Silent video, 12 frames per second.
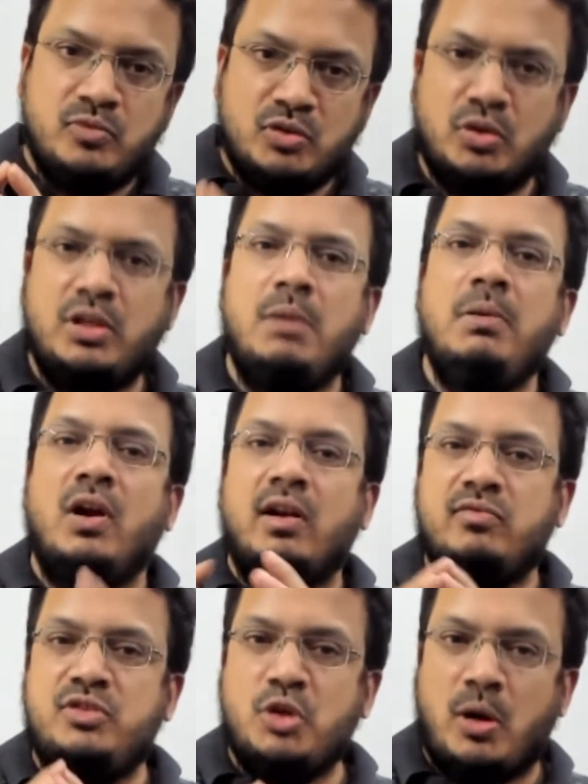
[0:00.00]
So there will be a lot
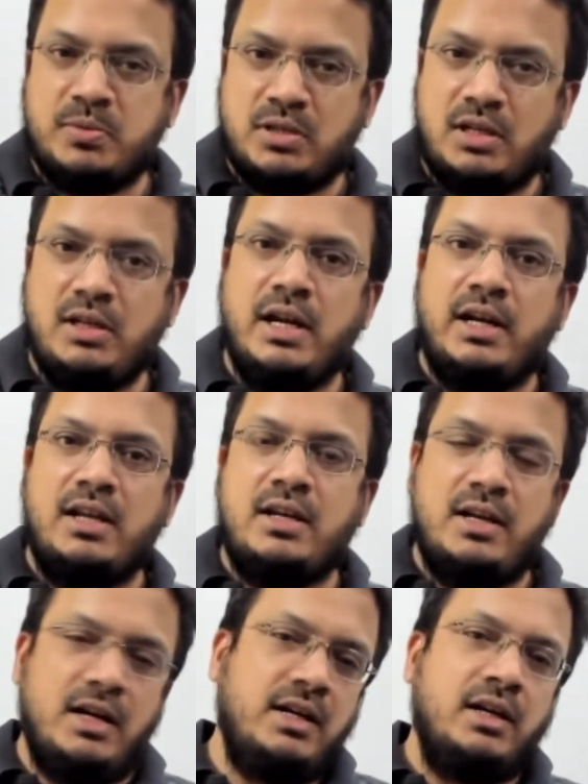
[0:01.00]
of jobs getting
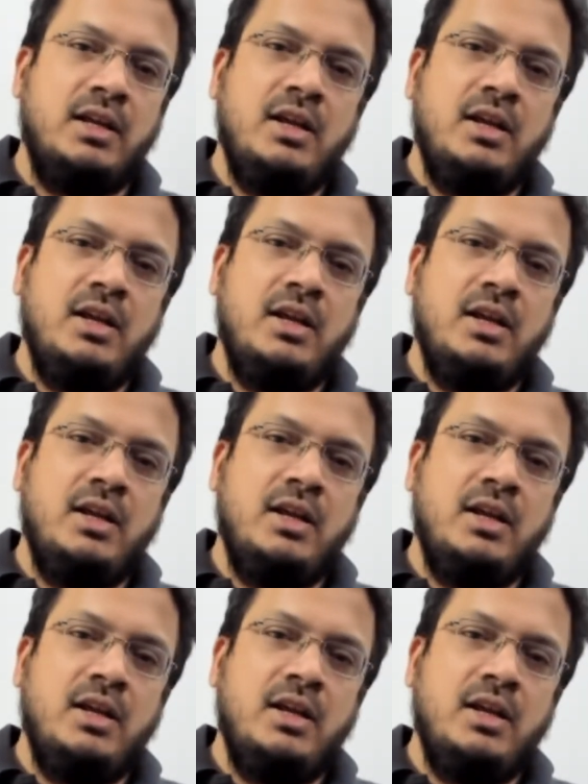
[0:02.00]
created.